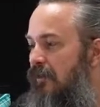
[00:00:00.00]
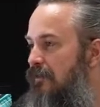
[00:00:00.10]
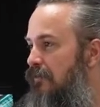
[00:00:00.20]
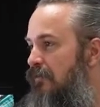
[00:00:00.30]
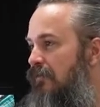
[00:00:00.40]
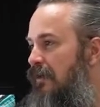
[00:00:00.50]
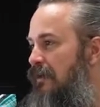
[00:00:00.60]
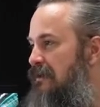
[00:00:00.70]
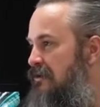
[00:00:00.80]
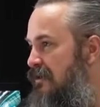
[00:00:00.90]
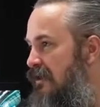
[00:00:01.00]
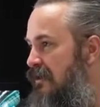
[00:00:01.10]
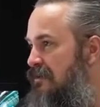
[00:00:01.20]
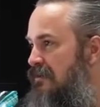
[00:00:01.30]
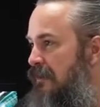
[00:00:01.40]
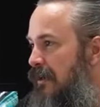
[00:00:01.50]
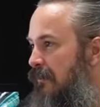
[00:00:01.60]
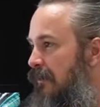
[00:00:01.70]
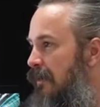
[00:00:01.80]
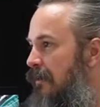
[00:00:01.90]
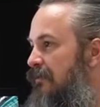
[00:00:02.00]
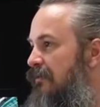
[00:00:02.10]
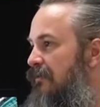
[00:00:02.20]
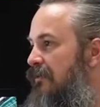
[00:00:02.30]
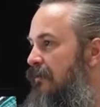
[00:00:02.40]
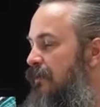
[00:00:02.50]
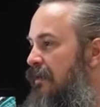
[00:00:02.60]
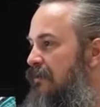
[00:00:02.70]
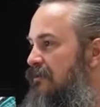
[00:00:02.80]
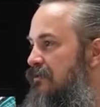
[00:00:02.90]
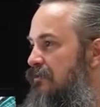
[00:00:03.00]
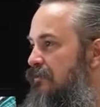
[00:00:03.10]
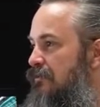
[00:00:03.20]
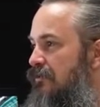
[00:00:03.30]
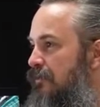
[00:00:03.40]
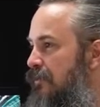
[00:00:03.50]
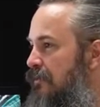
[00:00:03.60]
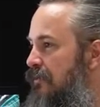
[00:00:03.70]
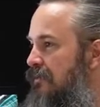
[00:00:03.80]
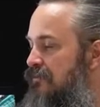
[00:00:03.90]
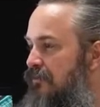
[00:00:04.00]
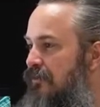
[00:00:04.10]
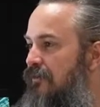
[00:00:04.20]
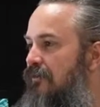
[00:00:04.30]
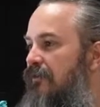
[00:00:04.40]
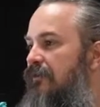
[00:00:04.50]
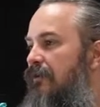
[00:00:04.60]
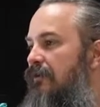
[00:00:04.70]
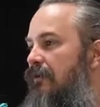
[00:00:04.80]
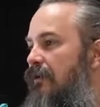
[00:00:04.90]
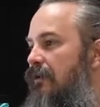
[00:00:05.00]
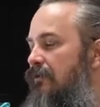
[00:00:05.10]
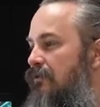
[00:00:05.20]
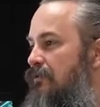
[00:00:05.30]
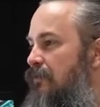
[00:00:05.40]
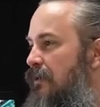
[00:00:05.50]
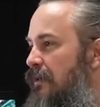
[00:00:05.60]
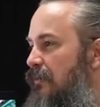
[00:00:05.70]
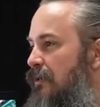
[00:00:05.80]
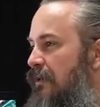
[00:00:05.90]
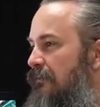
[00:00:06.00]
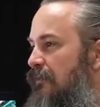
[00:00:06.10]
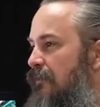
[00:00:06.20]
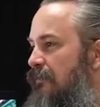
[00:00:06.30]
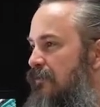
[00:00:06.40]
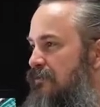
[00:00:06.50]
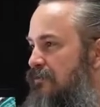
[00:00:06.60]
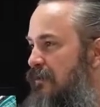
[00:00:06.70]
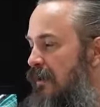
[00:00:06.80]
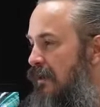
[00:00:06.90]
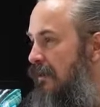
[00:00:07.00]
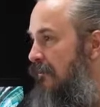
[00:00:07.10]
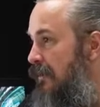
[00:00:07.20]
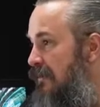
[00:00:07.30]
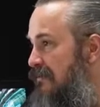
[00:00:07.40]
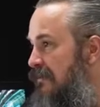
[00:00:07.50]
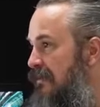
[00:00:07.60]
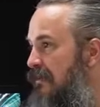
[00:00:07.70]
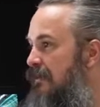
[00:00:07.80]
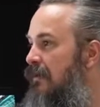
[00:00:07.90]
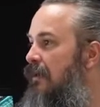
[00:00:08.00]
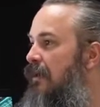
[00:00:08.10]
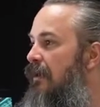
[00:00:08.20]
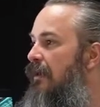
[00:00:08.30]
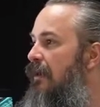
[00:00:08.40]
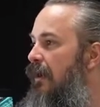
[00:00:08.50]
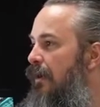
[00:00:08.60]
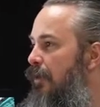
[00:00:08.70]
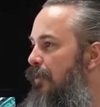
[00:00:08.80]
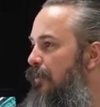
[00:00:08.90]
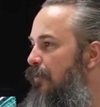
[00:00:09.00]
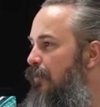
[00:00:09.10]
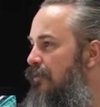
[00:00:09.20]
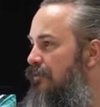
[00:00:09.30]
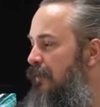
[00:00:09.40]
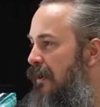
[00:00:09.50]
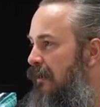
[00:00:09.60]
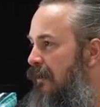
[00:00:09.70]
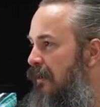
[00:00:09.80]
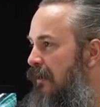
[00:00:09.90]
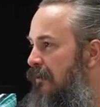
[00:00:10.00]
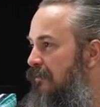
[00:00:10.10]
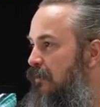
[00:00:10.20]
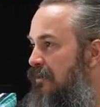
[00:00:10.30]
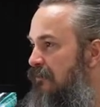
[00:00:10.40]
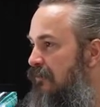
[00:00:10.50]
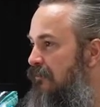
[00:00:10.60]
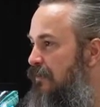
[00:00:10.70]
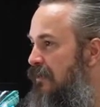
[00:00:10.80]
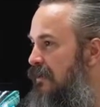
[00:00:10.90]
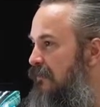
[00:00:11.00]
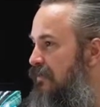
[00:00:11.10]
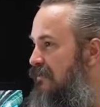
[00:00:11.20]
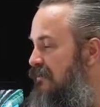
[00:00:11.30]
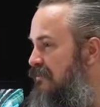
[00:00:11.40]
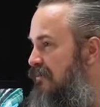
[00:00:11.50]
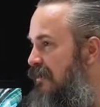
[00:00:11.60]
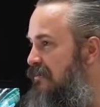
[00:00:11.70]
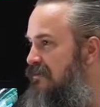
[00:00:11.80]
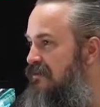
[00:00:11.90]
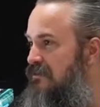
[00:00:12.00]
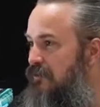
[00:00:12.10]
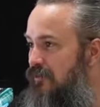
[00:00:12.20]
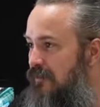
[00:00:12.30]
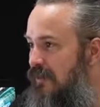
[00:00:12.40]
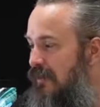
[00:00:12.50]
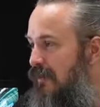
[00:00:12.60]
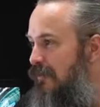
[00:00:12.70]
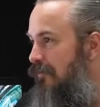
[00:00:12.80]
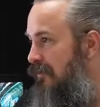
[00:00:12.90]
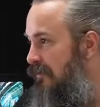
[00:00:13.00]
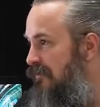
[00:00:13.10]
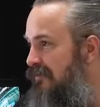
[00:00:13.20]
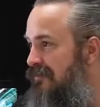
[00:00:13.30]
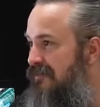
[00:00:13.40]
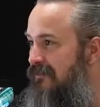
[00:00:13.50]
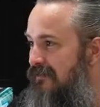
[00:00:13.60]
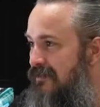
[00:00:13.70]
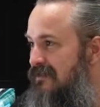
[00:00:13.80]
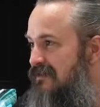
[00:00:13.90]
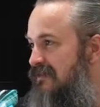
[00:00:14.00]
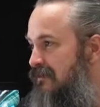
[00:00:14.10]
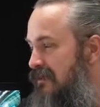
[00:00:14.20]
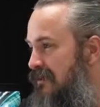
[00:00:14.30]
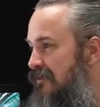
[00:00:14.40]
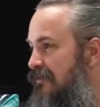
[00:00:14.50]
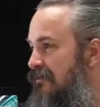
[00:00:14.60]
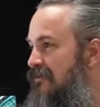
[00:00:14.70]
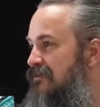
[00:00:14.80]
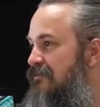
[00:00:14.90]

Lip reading: 2, an exchange, a mega market to sell and buy digital goods, buildings, drones, etc., a social media platform, a virtual card, MasterCard, an open world paradise, P versus P, business strategies, moving cargo, resources, defense system, guilds.